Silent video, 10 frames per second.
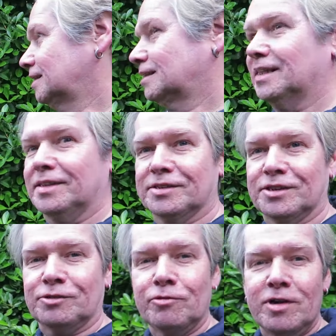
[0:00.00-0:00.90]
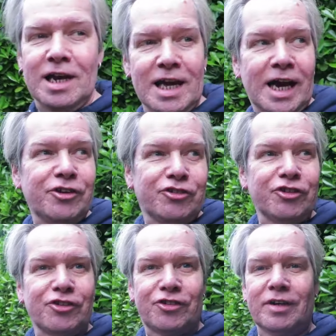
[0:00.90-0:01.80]
I think this is a really
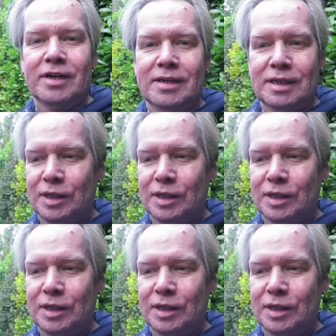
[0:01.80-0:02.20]
ancient site.